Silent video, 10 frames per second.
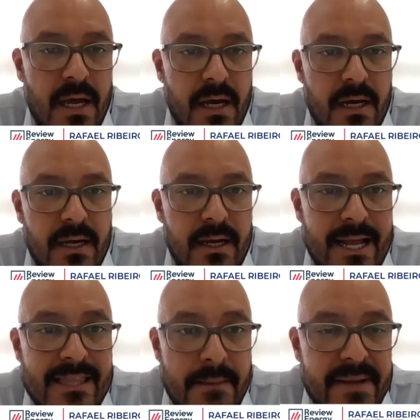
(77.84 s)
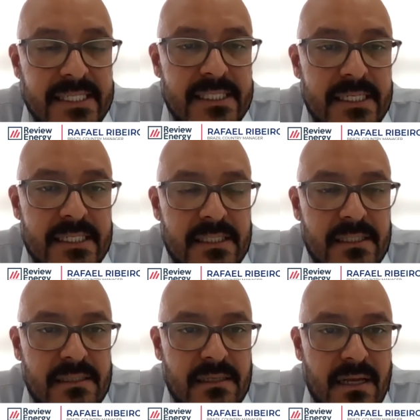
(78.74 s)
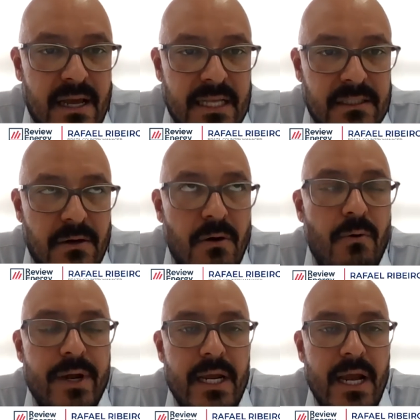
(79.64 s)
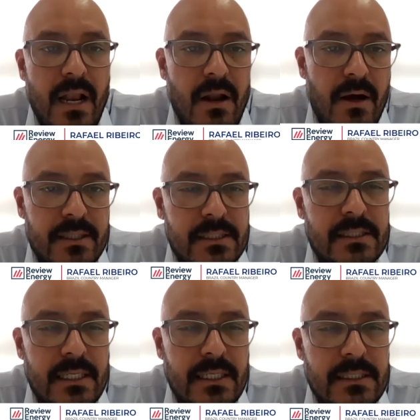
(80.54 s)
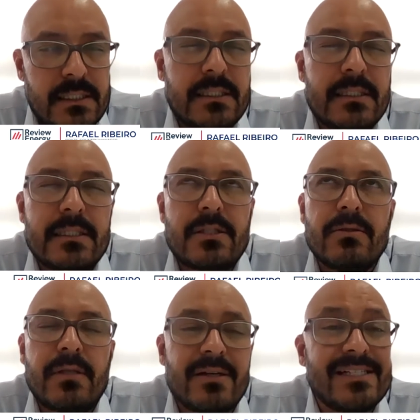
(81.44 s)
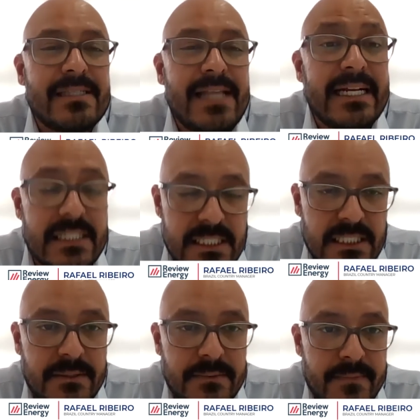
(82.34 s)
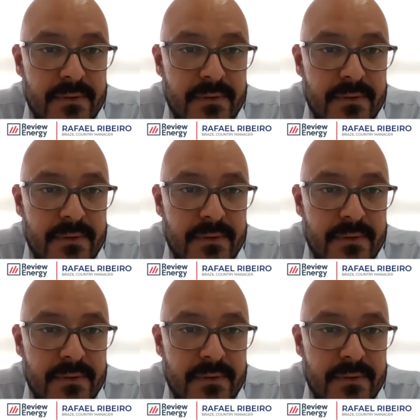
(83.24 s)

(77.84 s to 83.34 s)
And the business had growing a lot since 2019.